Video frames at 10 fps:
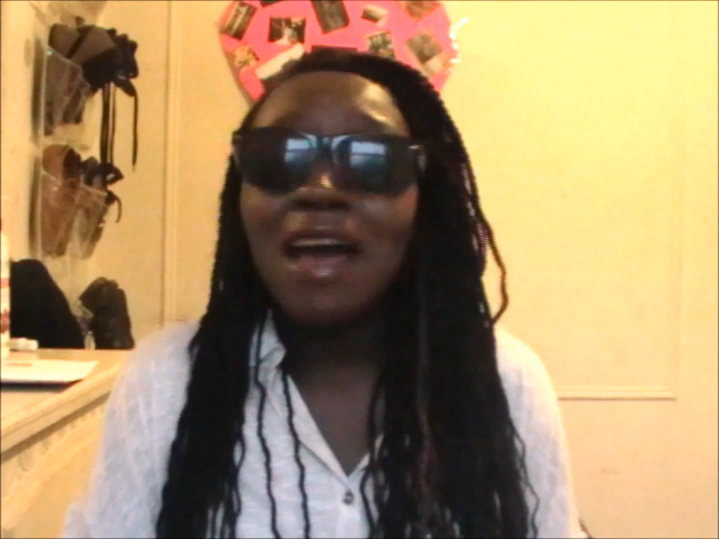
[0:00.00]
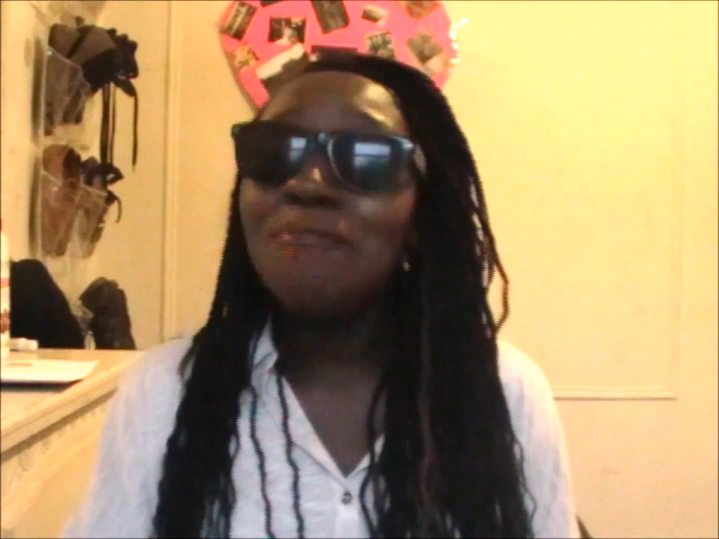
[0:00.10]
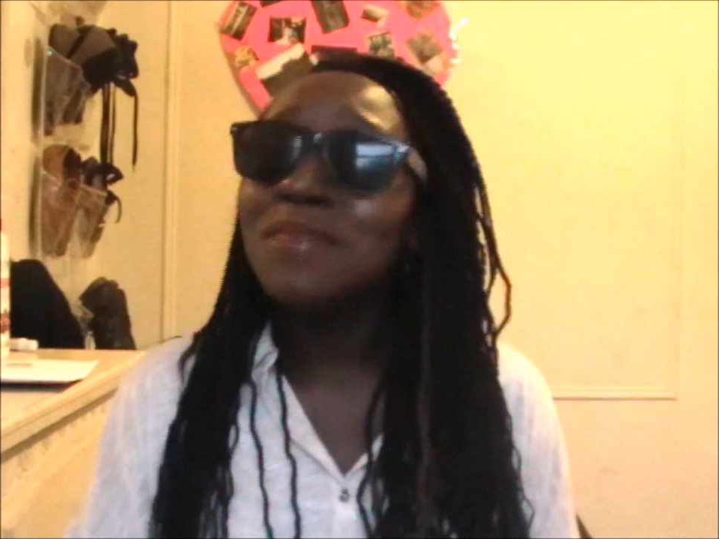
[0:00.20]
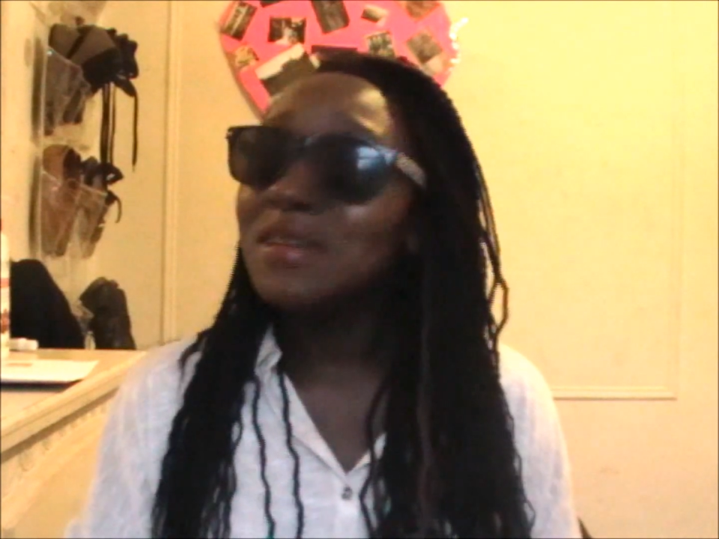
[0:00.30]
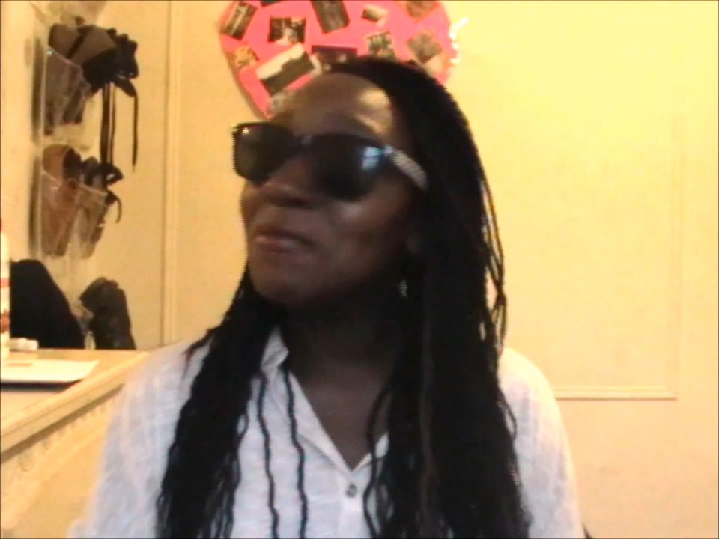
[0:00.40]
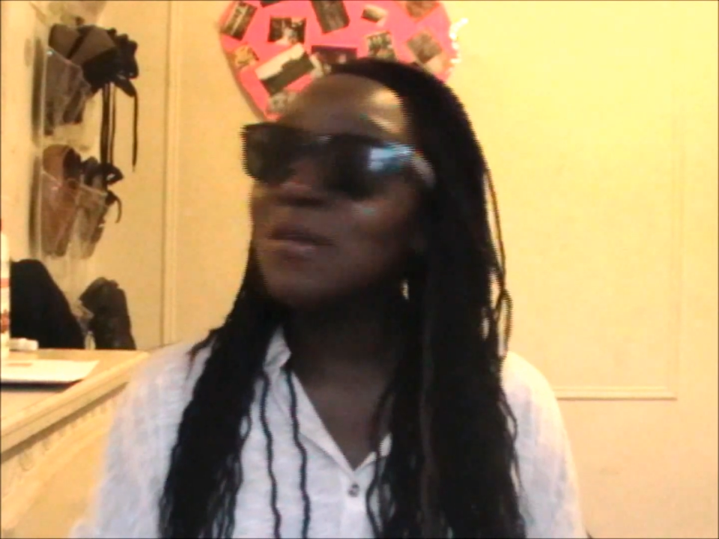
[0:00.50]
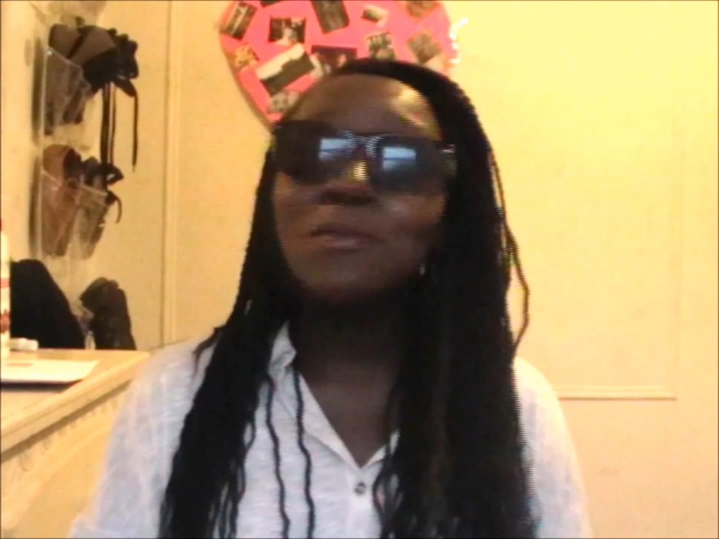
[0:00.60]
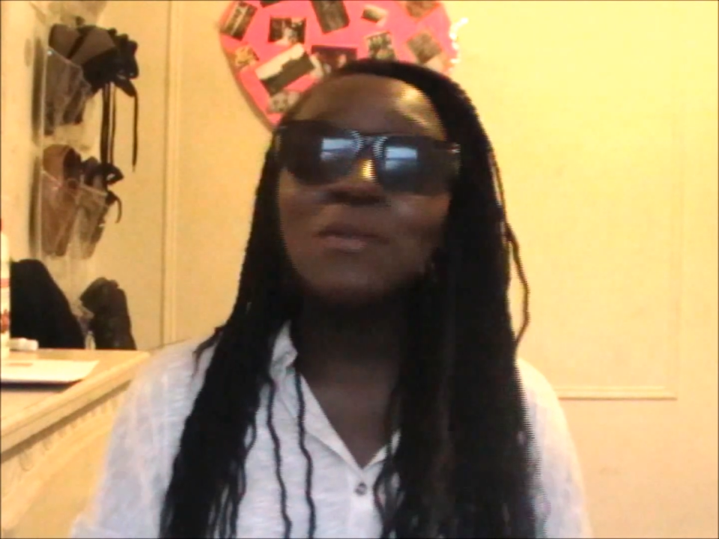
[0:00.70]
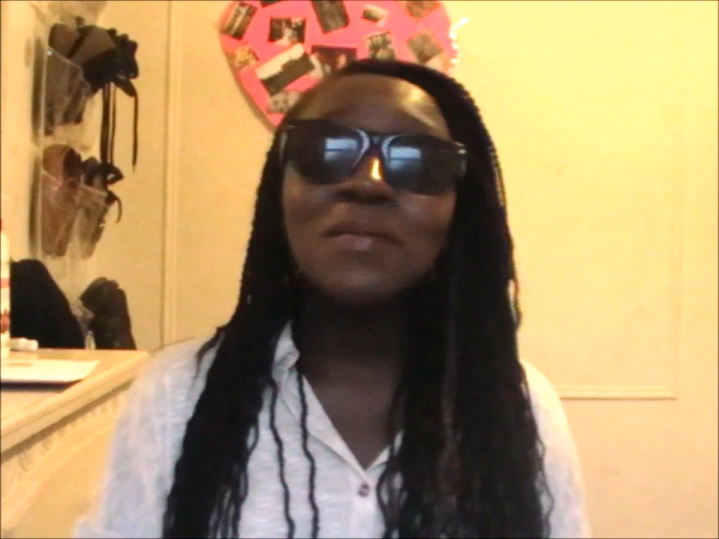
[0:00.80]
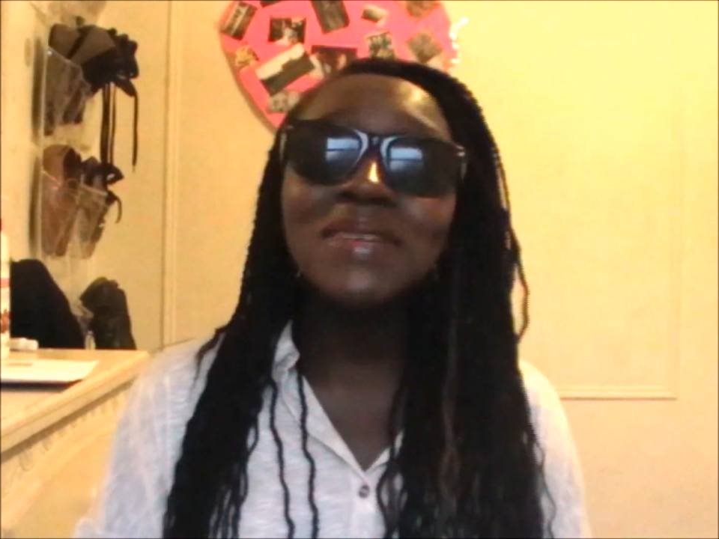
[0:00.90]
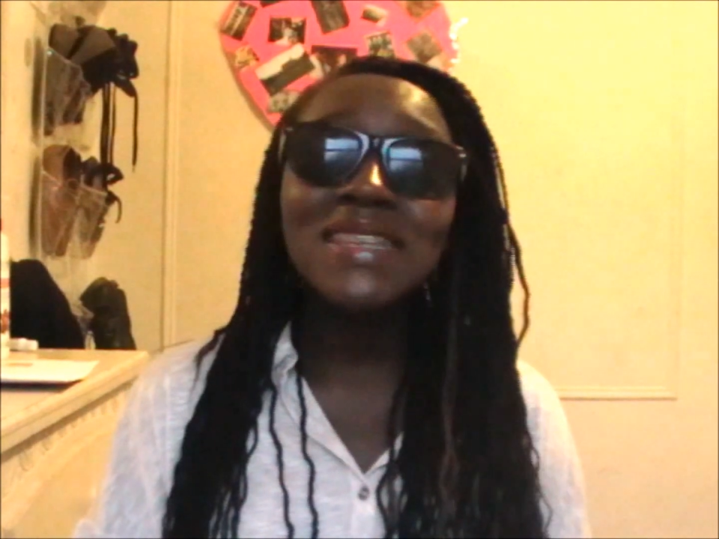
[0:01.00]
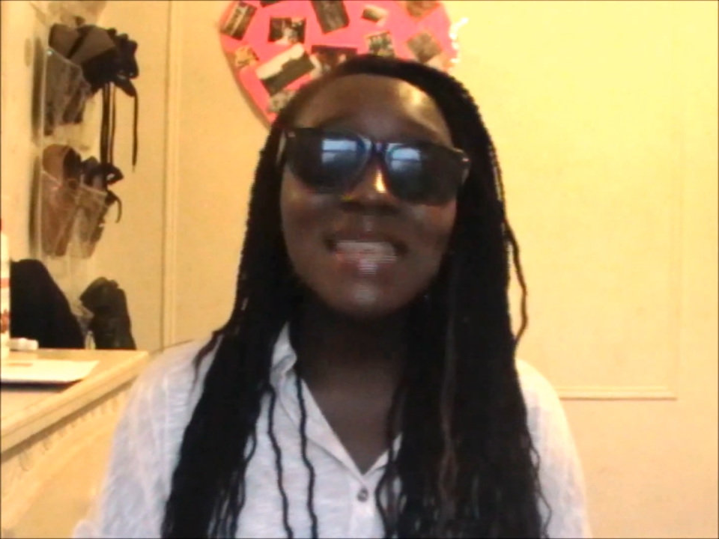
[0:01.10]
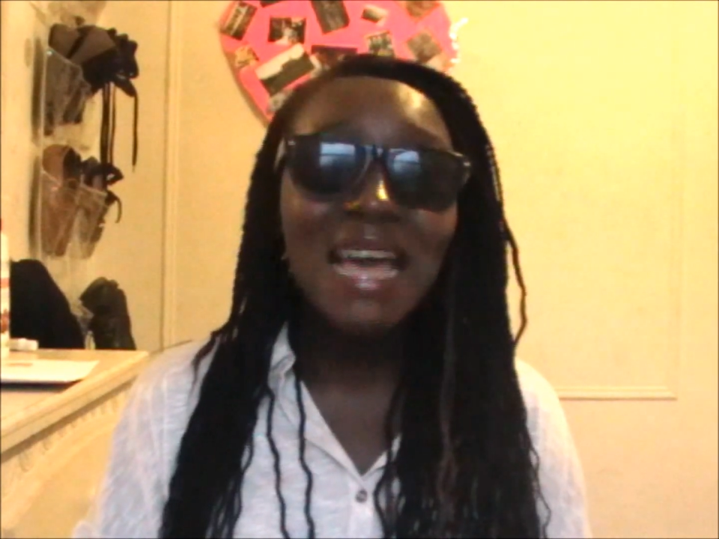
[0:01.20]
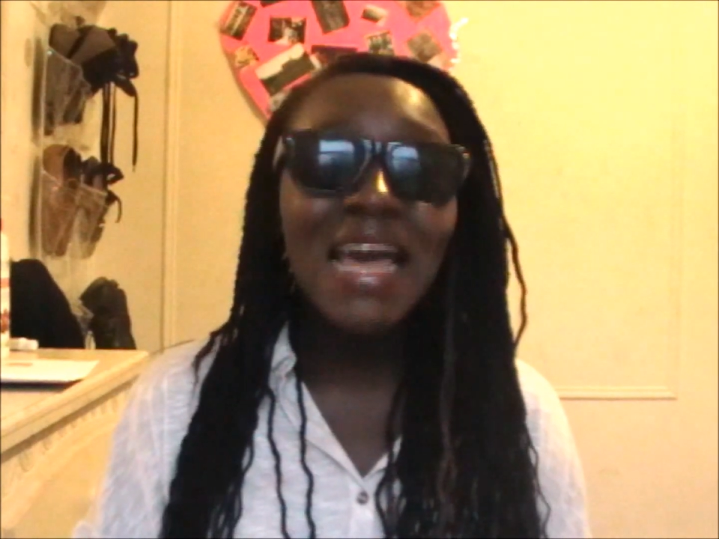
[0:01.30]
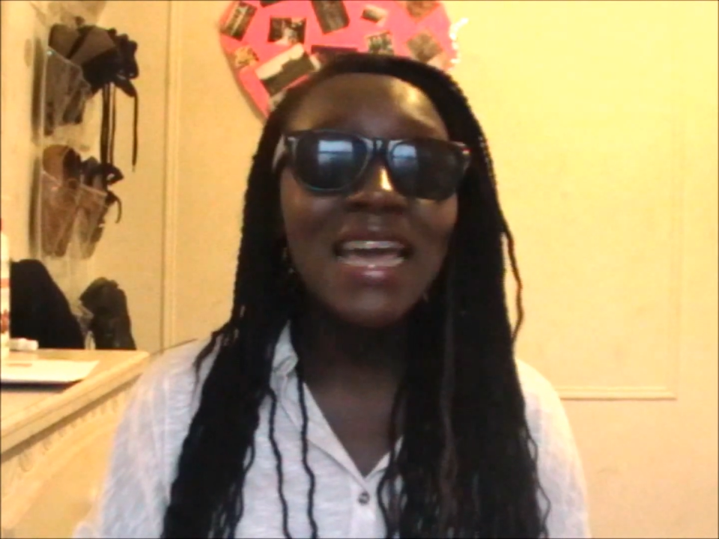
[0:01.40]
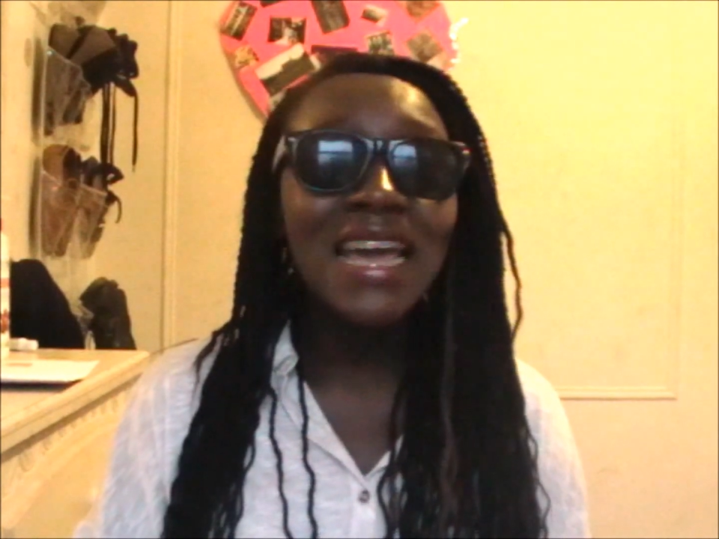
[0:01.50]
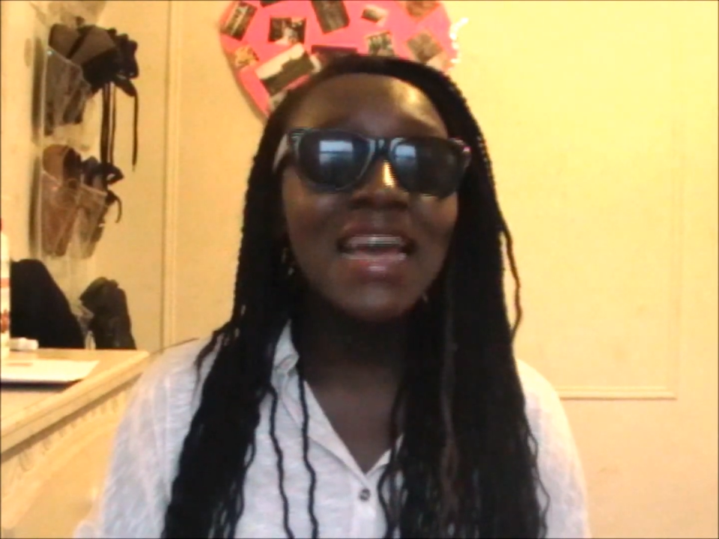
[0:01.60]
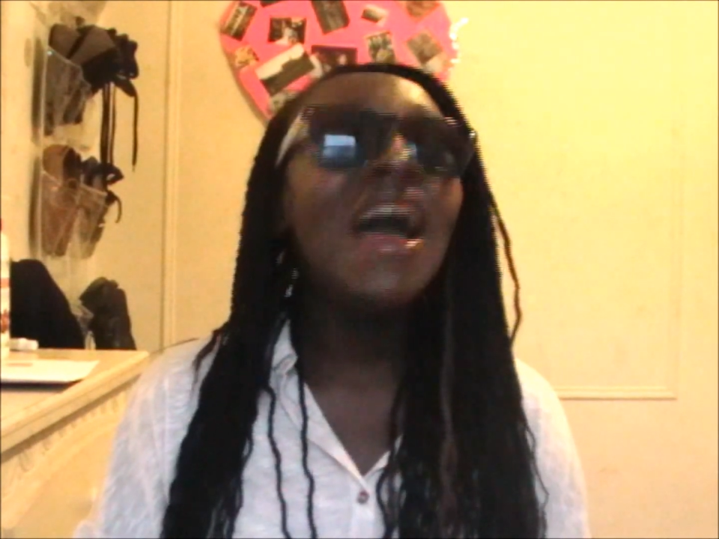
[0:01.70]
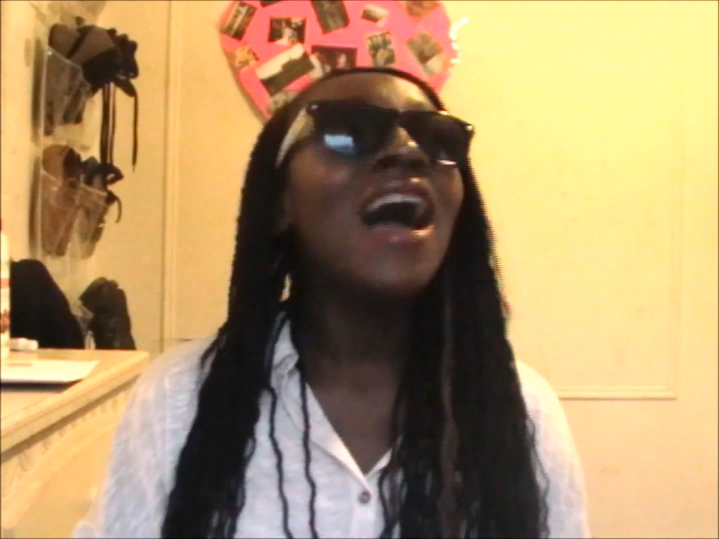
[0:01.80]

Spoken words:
I mean, what do you want me to say?